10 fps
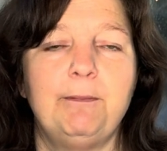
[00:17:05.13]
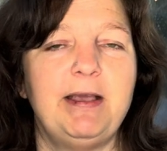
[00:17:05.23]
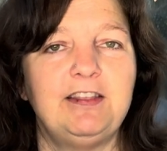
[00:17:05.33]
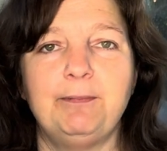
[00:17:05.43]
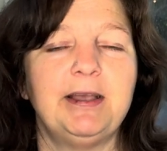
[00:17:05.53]

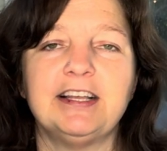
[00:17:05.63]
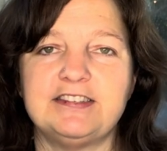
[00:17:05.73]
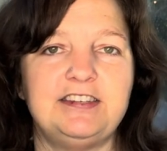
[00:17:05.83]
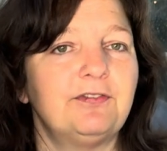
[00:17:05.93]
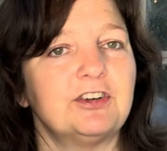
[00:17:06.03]
make the
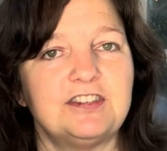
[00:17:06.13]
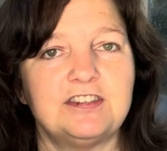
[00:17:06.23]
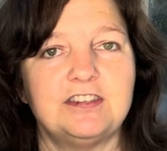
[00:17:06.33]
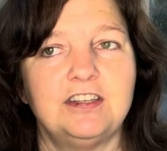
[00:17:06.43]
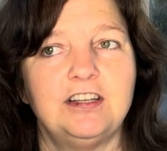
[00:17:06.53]
biggest
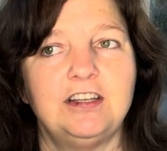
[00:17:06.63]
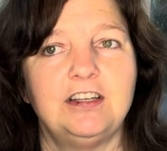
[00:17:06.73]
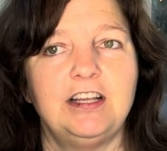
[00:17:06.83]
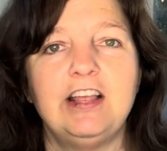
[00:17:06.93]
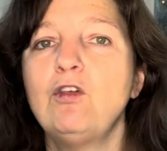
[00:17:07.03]
difference
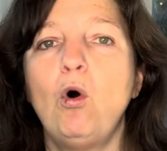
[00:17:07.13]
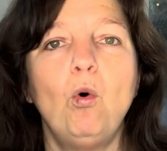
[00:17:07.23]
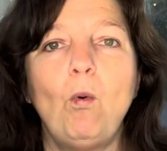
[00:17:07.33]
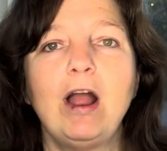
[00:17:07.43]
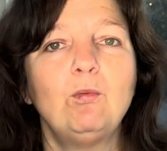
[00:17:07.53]
in the
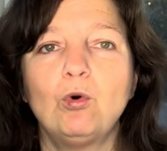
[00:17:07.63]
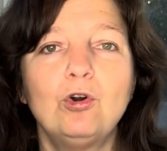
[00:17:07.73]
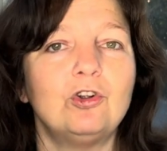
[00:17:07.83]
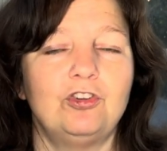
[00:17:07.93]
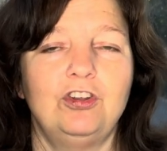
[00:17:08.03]
whole wide
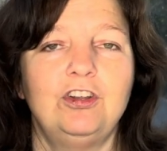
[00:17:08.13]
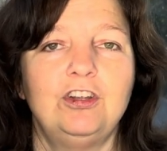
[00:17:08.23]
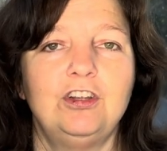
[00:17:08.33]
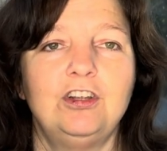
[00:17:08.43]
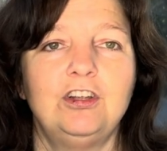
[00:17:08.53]
world.
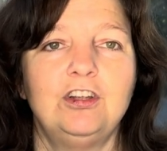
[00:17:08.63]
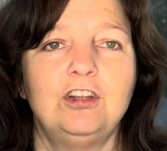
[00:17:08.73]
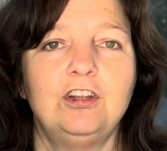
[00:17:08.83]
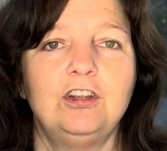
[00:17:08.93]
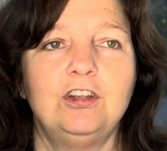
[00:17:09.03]

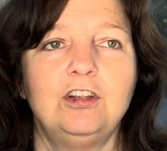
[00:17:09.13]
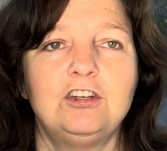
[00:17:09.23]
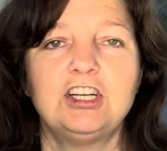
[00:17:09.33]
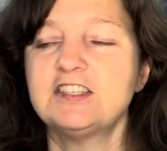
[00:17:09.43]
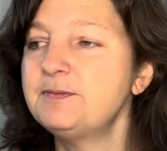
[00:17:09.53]

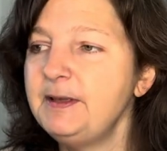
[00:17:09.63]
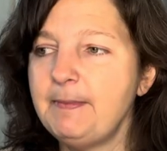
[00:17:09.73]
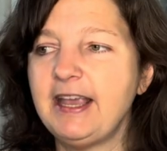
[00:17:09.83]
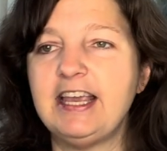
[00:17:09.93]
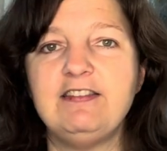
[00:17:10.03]
Just me
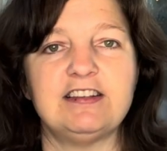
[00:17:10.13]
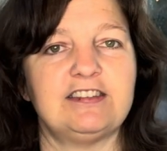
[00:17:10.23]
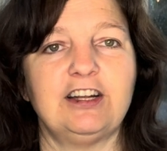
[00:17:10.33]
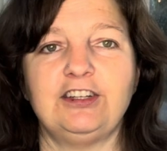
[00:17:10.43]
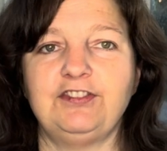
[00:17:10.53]
making
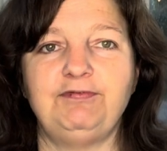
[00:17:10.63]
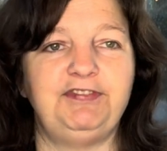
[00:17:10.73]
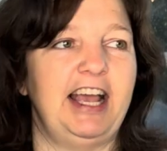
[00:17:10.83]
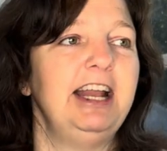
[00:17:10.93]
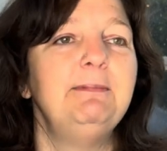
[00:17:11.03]
this little
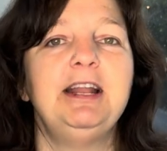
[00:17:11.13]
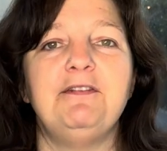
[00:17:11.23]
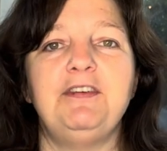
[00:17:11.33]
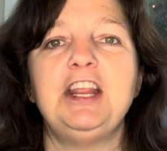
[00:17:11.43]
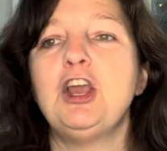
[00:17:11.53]

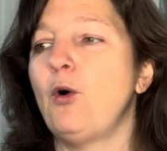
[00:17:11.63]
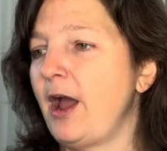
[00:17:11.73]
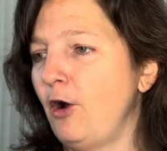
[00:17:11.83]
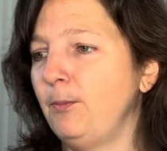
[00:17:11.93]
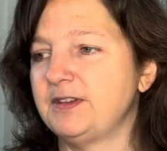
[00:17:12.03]
10-minute video,
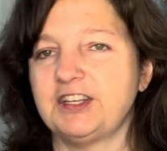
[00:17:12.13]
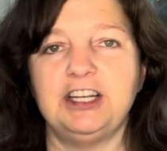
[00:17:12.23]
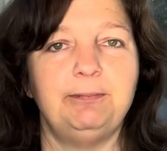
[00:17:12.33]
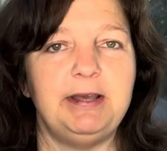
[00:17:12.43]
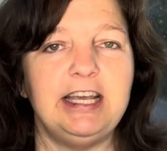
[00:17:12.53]
I hope it's
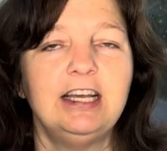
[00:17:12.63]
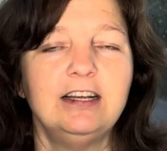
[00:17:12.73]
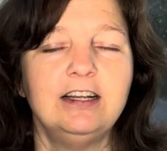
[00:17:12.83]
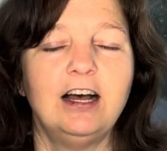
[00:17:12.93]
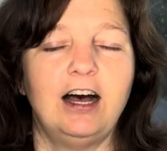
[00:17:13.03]
going to be,
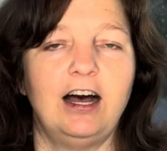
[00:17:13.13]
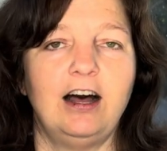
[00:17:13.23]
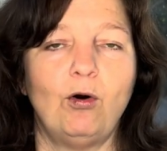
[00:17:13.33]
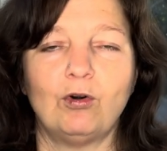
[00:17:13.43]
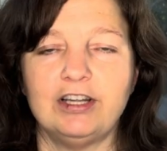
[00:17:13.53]

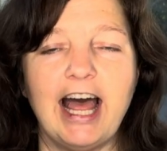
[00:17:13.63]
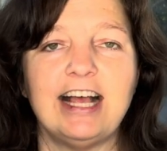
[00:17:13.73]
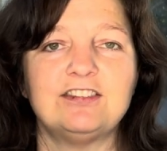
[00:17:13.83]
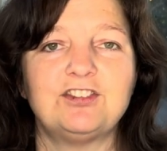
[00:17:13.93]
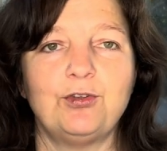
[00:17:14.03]
or
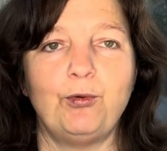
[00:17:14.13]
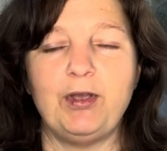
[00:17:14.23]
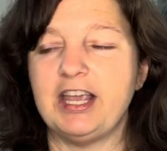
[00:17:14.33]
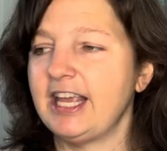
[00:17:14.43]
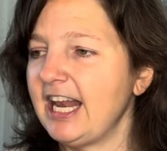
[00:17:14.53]
less, so that
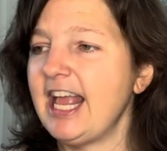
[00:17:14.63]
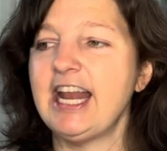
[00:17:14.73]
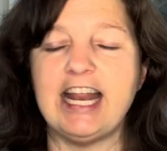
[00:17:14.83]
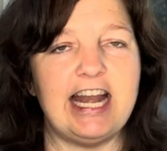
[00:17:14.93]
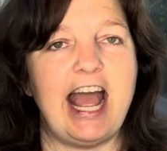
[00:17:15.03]
we can get
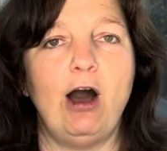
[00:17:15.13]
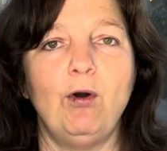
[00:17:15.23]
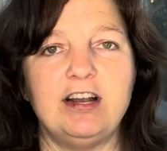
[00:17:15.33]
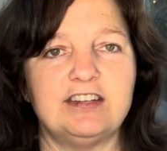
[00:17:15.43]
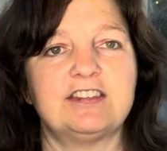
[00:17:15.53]
in and
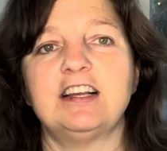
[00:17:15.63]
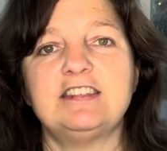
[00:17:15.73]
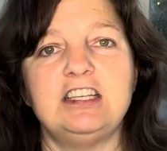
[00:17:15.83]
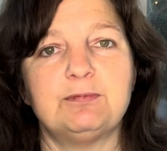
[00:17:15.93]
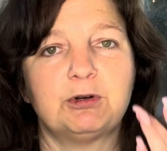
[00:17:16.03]
out and discuss
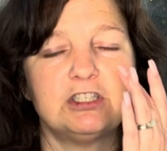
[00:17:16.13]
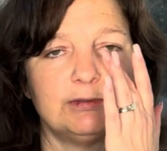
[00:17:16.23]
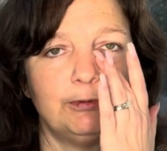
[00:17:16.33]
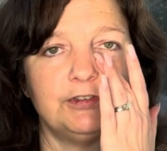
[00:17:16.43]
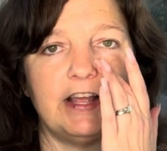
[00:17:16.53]
these
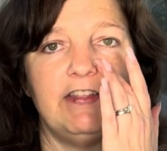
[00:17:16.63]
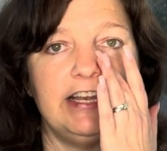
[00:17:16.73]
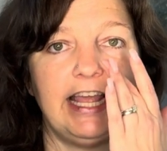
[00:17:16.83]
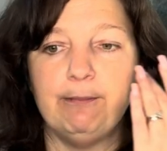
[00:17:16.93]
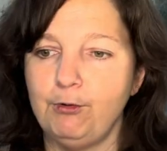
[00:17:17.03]
principles and
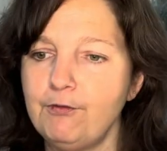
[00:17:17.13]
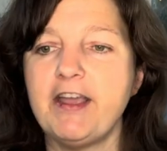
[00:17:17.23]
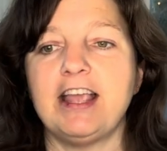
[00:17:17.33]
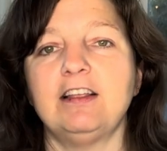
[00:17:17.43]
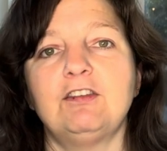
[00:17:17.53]
then get
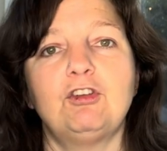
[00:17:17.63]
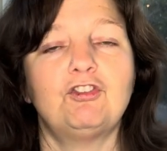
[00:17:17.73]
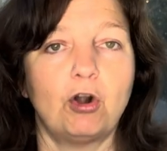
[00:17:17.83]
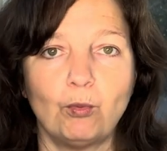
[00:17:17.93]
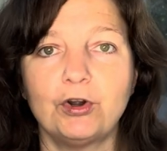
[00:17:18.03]
moving,
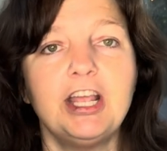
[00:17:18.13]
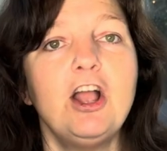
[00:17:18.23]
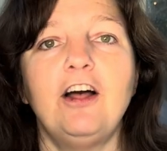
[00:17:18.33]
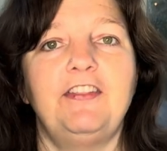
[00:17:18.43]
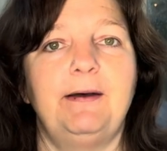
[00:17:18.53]
start working
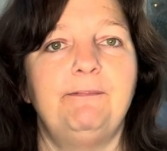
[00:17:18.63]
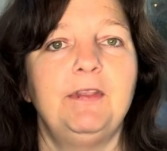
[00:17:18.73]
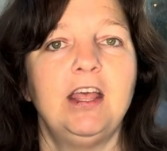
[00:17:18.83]
on them.